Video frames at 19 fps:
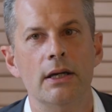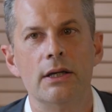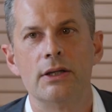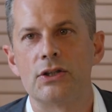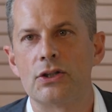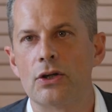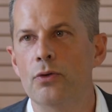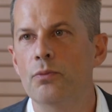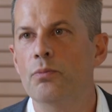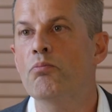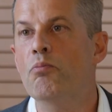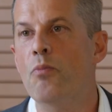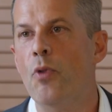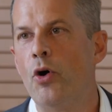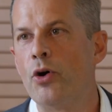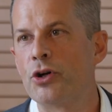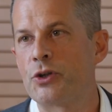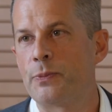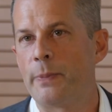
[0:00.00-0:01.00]
So
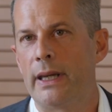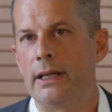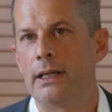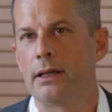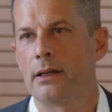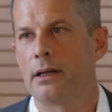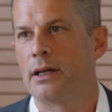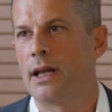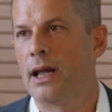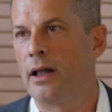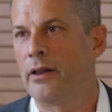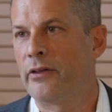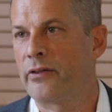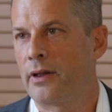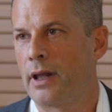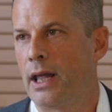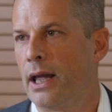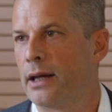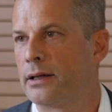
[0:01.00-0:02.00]
more spending on
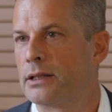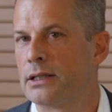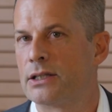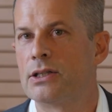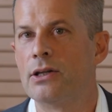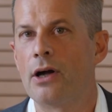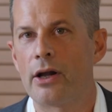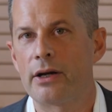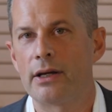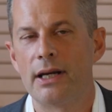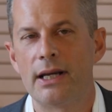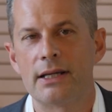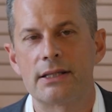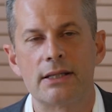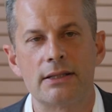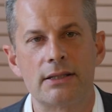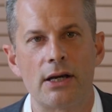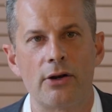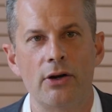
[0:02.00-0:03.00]
healthcare does not
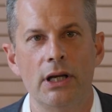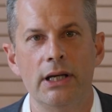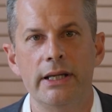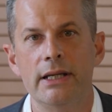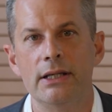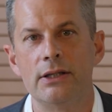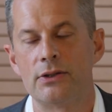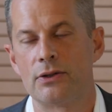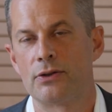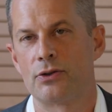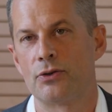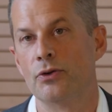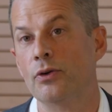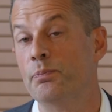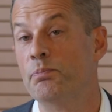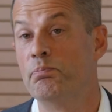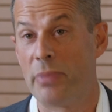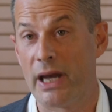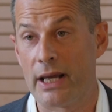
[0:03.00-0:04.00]
necessarily lead
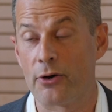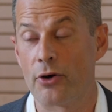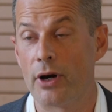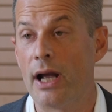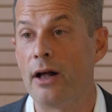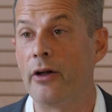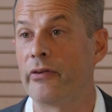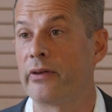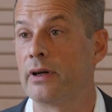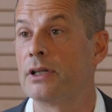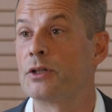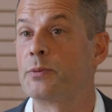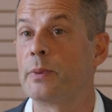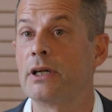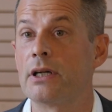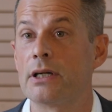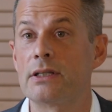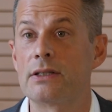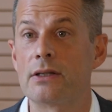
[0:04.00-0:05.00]
to better health, and it's
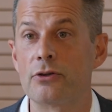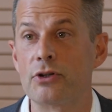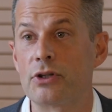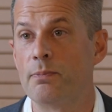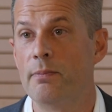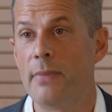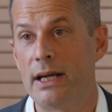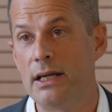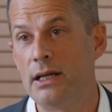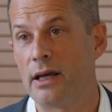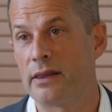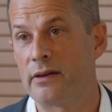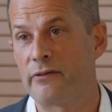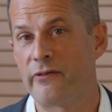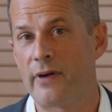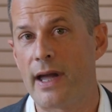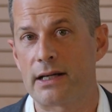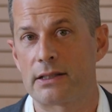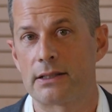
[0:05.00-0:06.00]
because there is many other
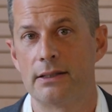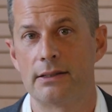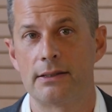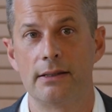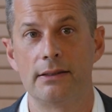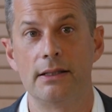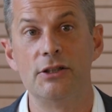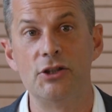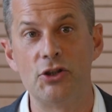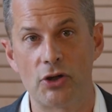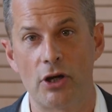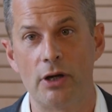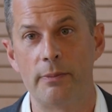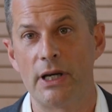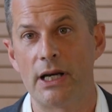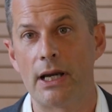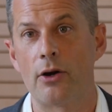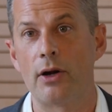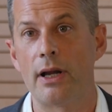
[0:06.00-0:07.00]
factors that
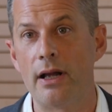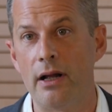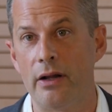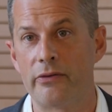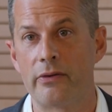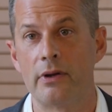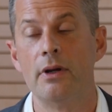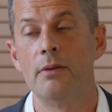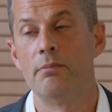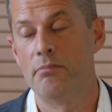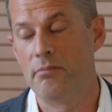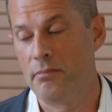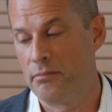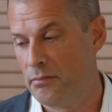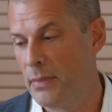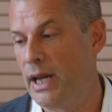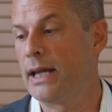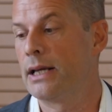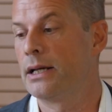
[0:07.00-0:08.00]
determine our health,
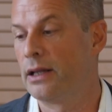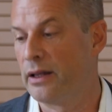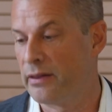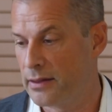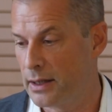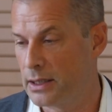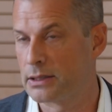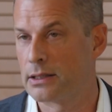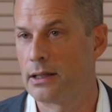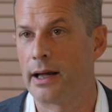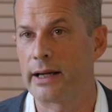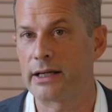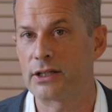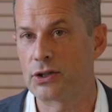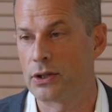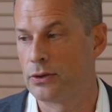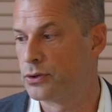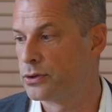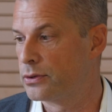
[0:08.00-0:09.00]
mainly things like
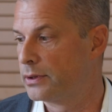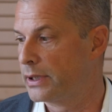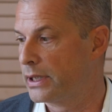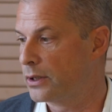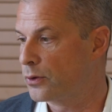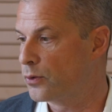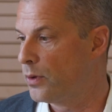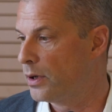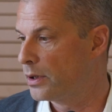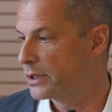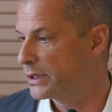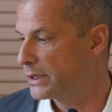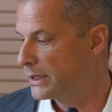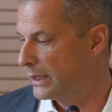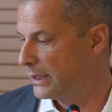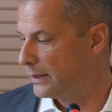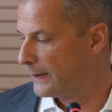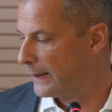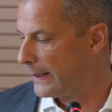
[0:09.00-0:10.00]
social
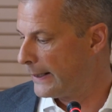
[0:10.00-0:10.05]
inequality.